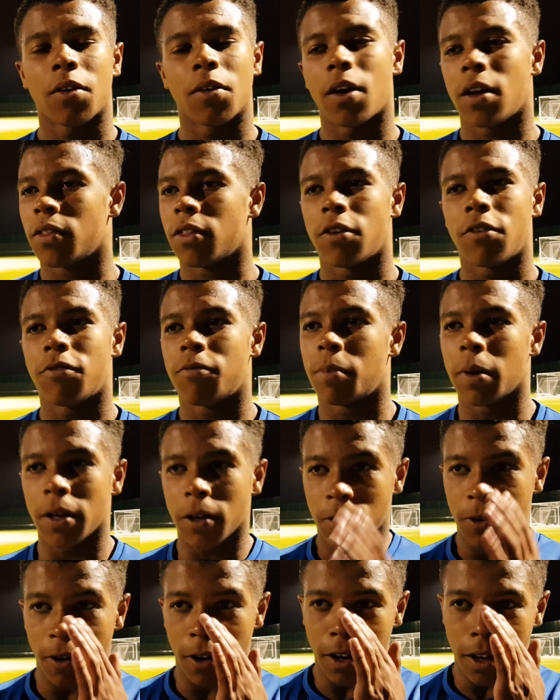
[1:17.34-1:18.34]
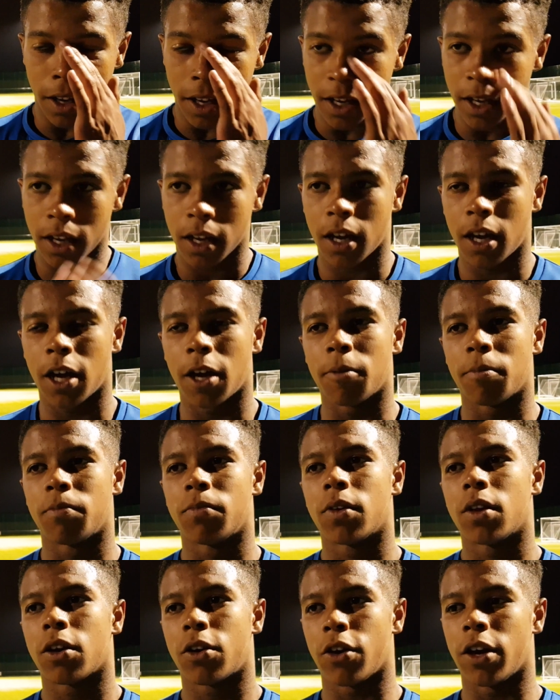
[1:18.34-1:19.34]
They've been quality.
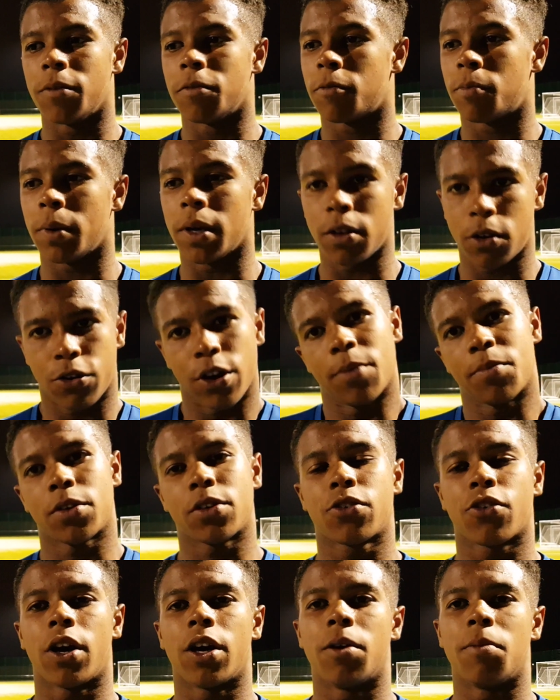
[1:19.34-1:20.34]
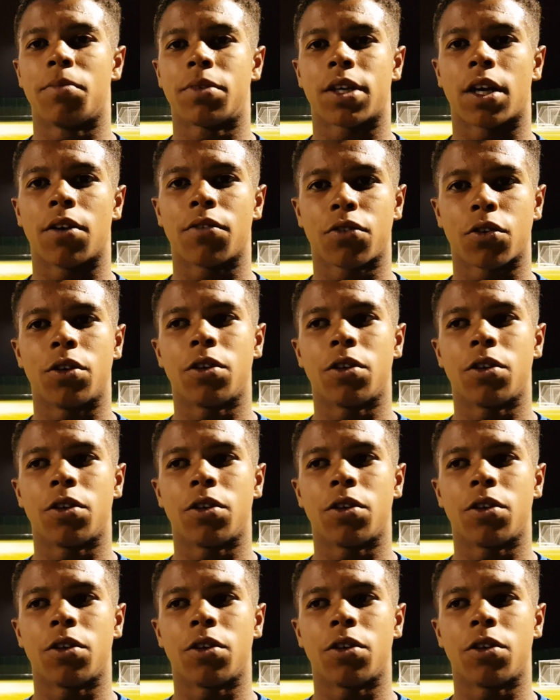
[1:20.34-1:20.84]
Graham's a striker himself,